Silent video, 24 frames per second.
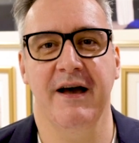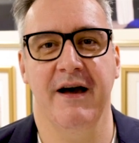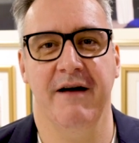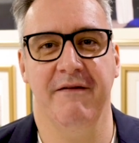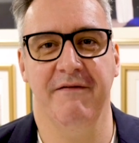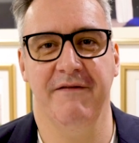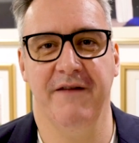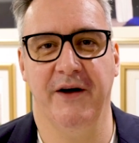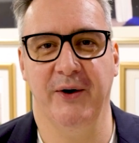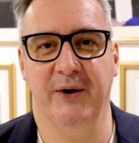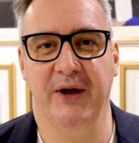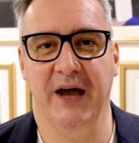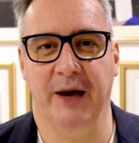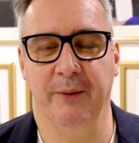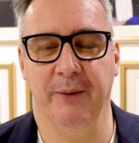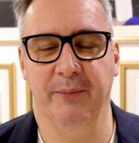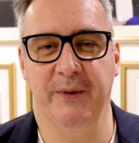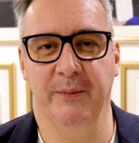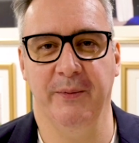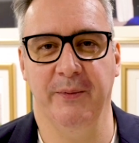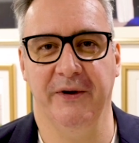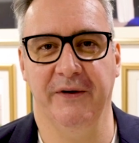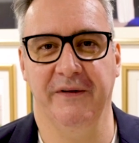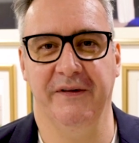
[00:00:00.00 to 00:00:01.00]
a very
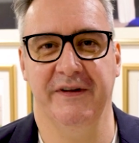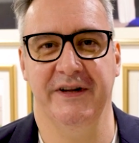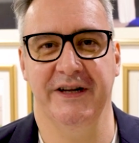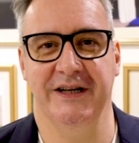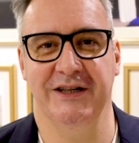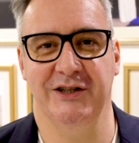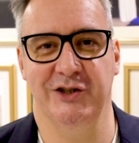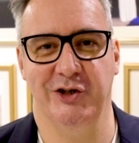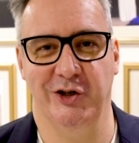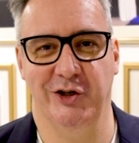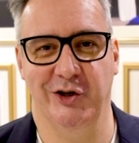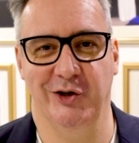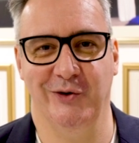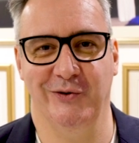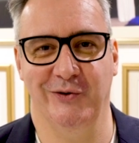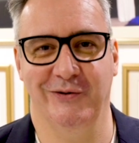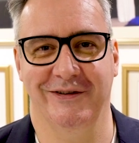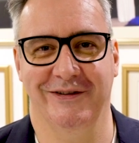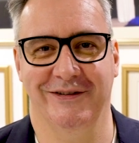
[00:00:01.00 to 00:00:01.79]
happy birthday to you.